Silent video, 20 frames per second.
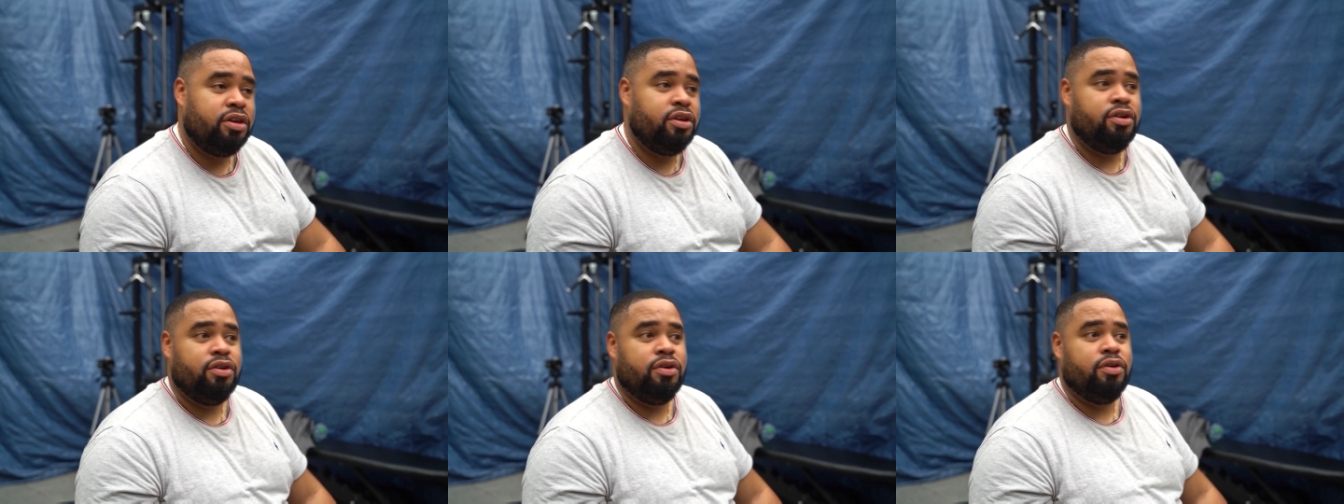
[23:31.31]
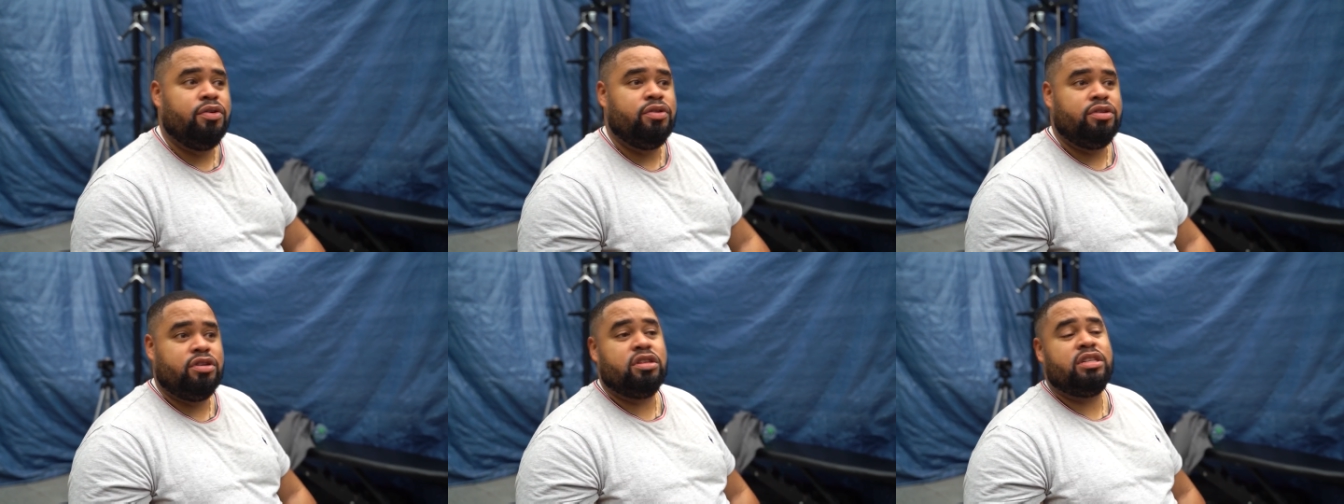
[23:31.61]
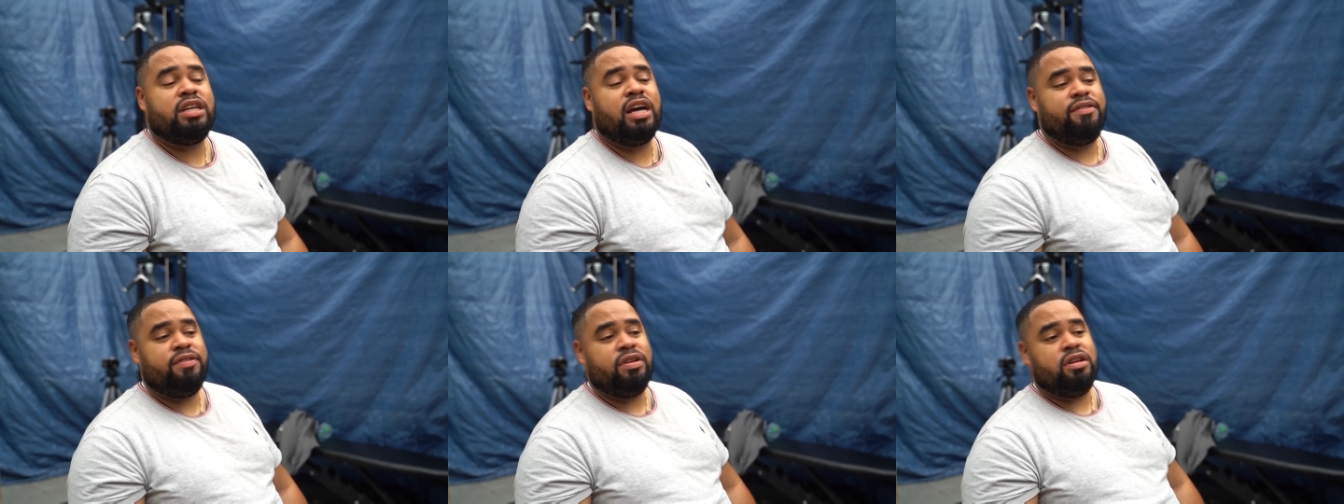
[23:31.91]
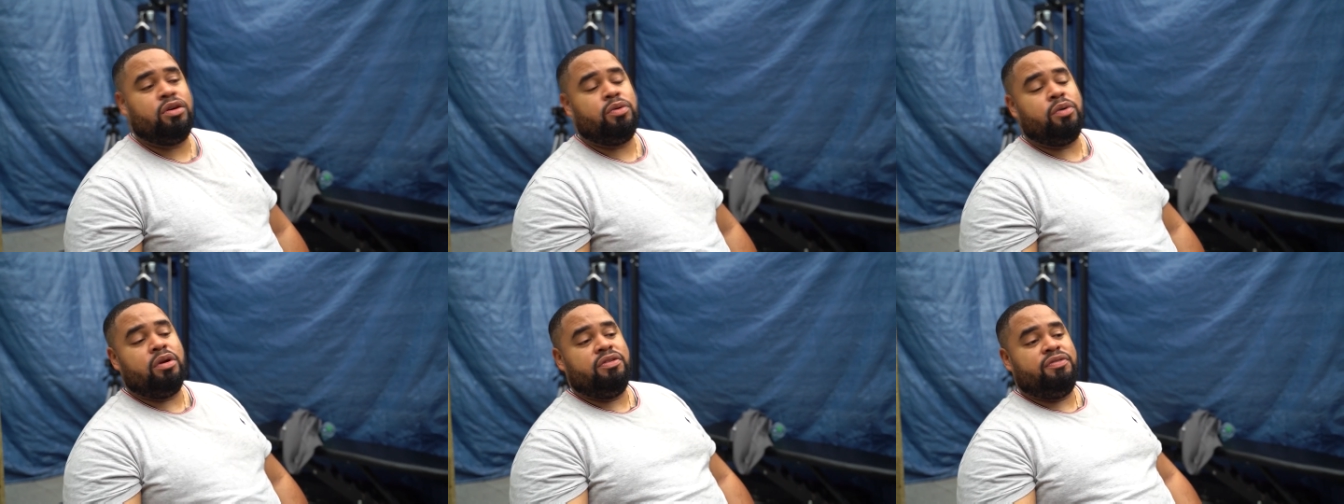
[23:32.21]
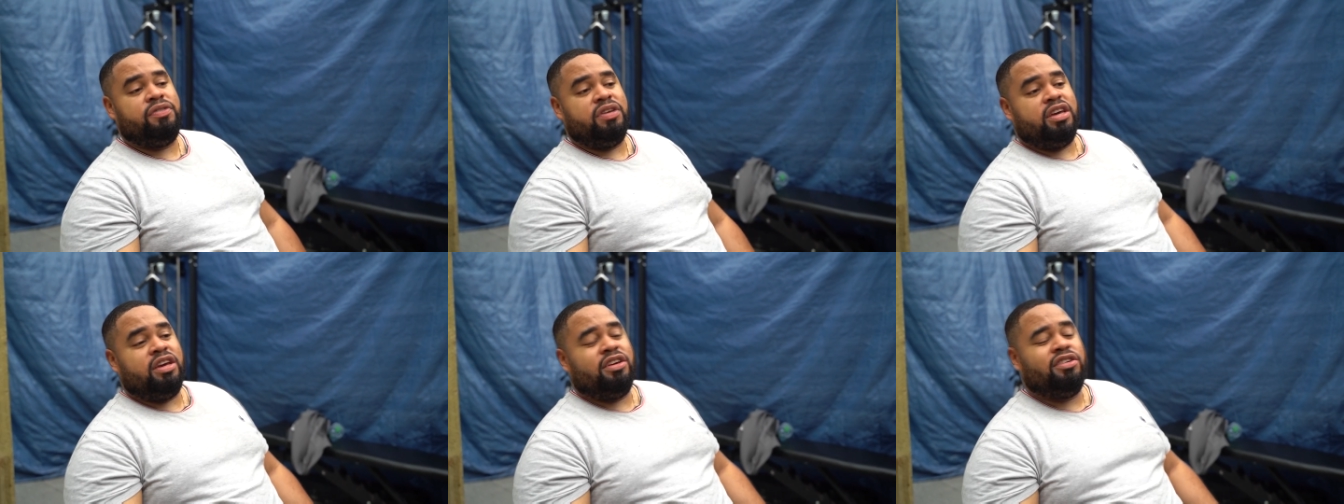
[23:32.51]
you know just having the
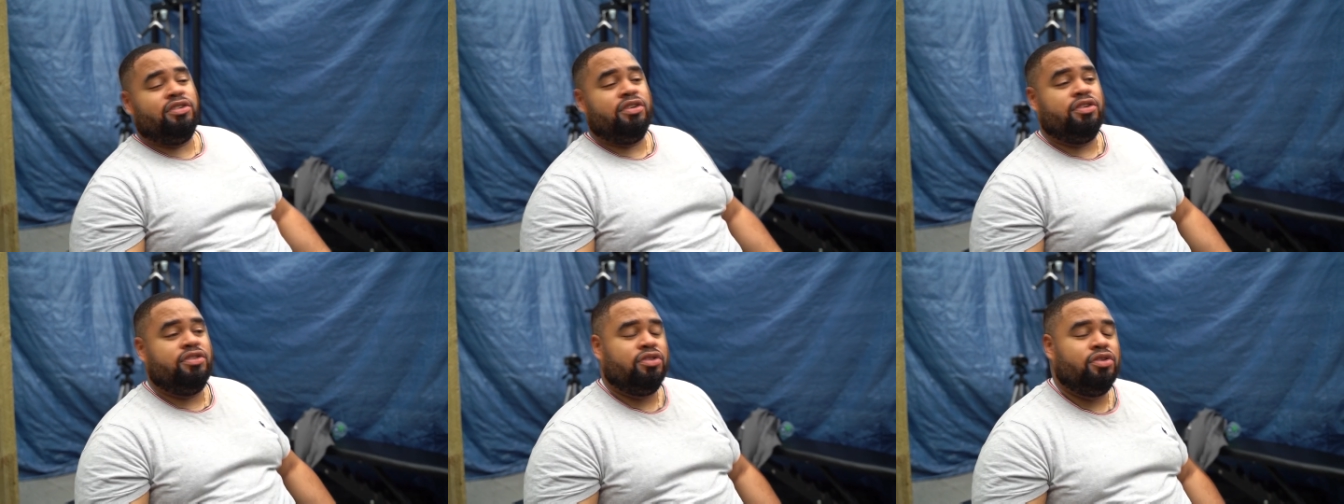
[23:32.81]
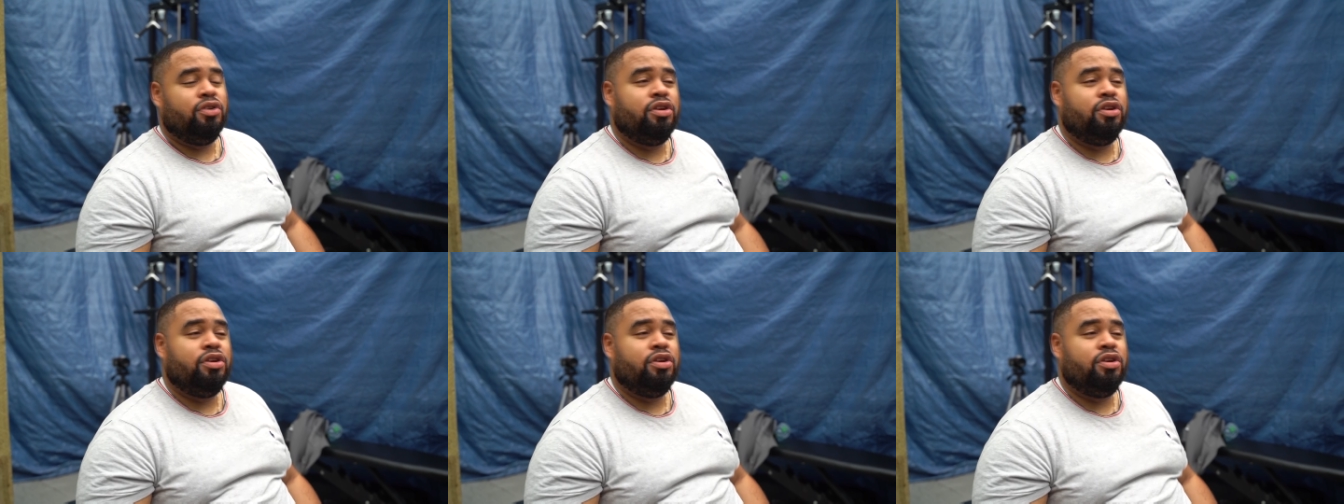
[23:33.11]
qualifications. Yeah.